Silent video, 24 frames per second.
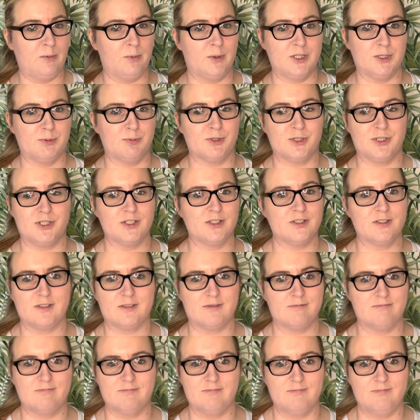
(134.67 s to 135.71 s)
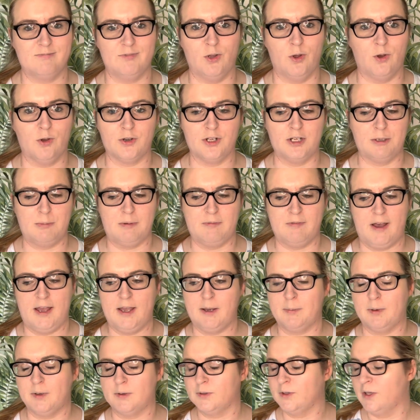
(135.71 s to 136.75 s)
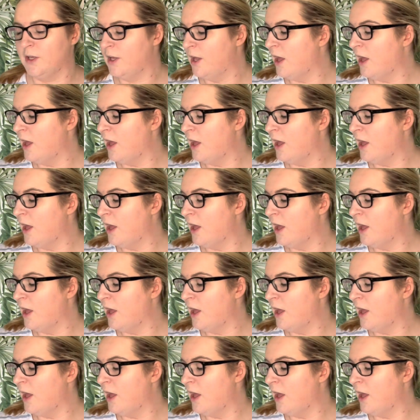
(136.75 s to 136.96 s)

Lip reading: which were just not going to be viable.